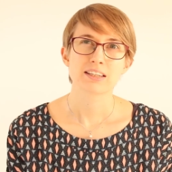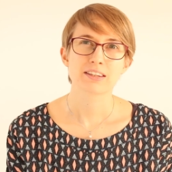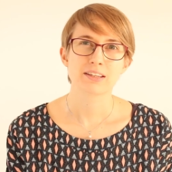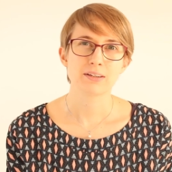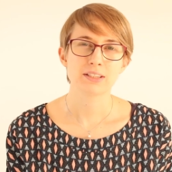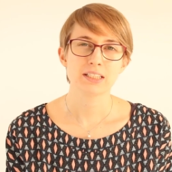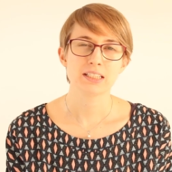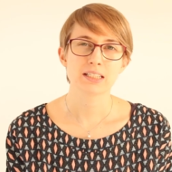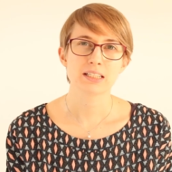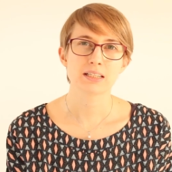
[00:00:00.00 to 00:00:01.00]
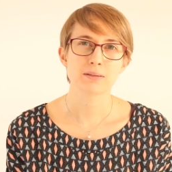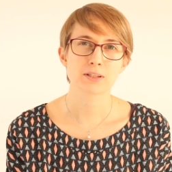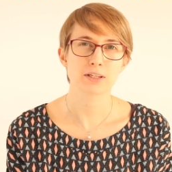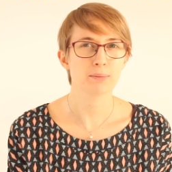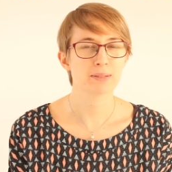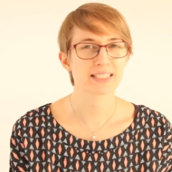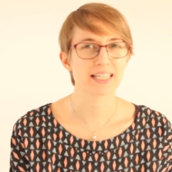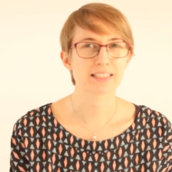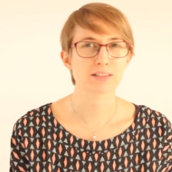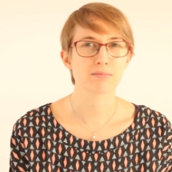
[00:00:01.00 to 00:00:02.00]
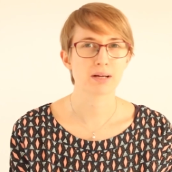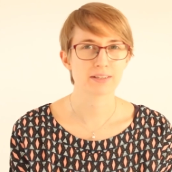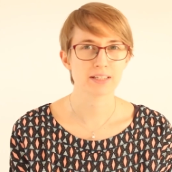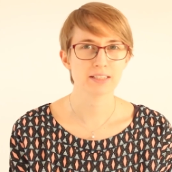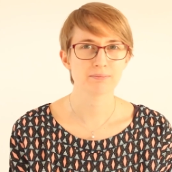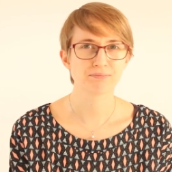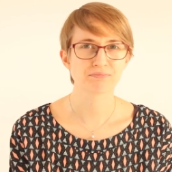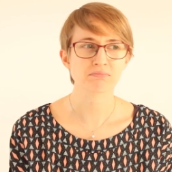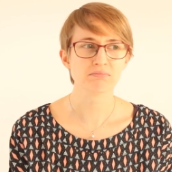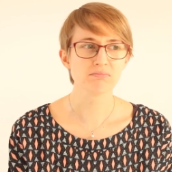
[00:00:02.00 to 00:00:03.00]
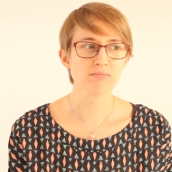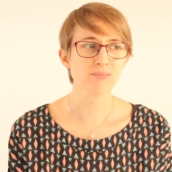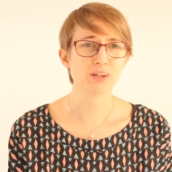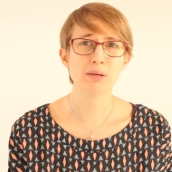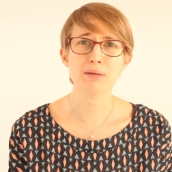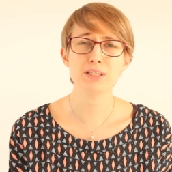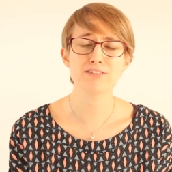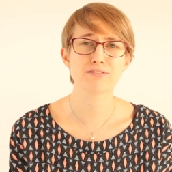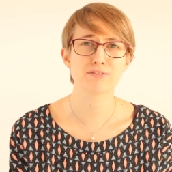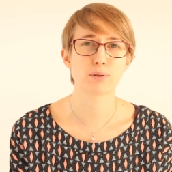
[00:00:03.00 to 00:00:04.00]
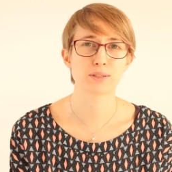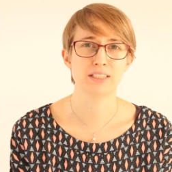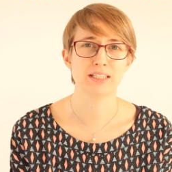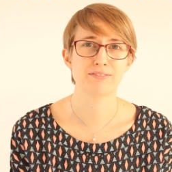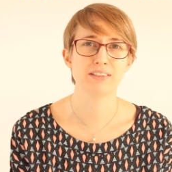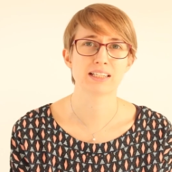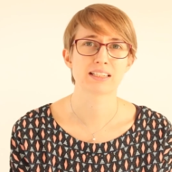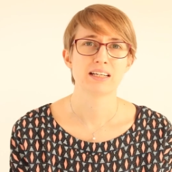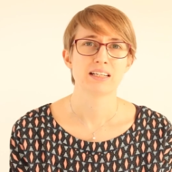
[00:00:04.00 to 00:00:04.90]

30% on Monday, maybe even 40. I feel like